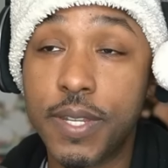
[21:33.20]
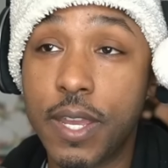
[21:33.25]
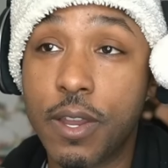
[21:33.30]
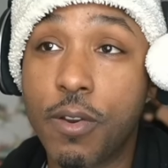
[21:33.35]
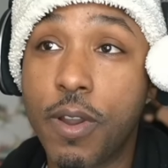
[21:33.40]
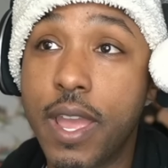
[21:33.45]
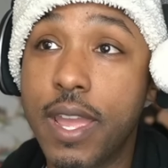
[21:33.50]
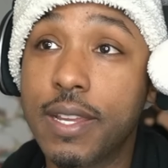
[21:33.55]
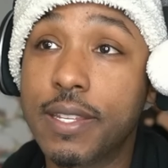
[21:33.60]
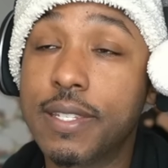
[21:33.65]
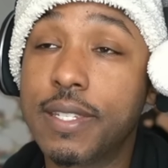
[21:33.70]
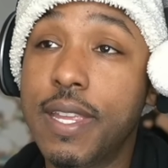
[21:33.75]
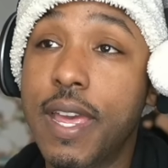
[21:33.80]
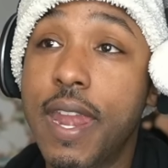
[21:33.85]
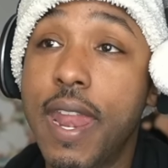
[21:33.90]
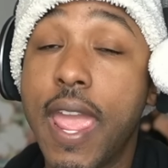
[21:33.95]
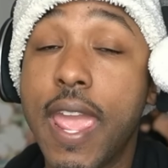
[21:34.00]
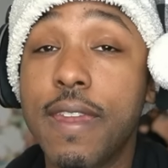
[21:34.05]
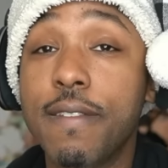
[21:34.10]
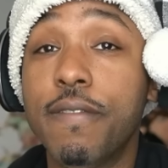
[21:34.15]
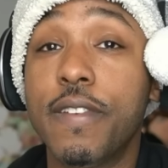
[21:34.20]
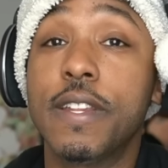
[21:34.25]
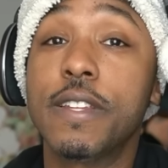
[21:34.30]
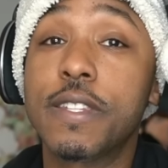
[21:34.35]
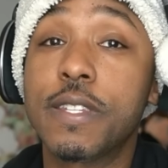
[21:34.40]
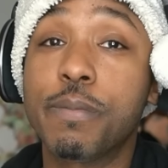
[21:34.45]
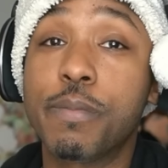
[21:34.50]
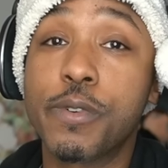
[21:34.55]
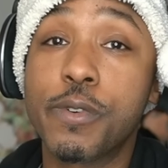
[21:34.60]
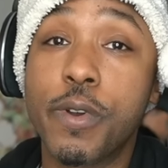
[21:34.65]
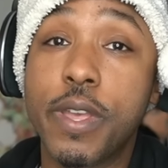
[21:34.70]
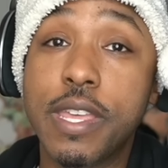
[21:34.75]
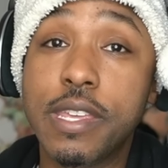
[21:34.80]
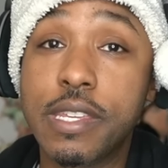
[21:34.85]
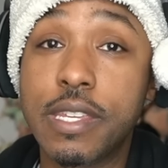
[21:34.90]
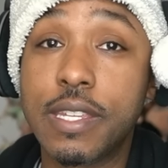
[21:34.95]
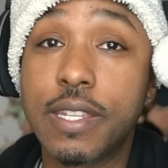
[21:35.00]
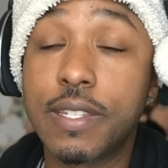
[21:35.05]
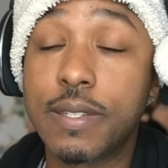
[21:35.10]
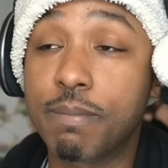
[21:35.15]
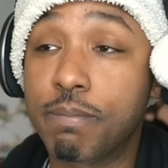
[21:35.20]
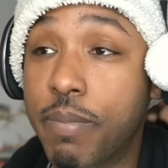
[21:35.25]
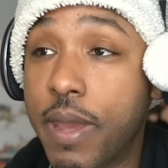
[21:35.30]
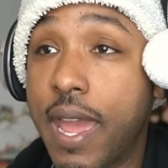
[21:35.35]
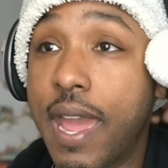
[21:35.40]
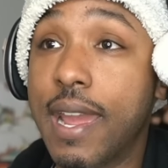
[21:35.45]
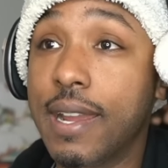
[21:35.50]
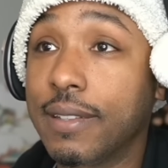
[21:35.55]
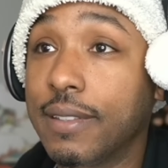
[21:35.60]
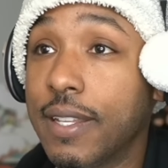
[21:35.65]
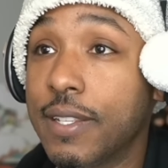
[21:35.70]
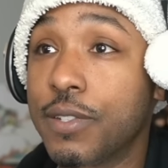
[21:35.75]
TOX said Invincible is back.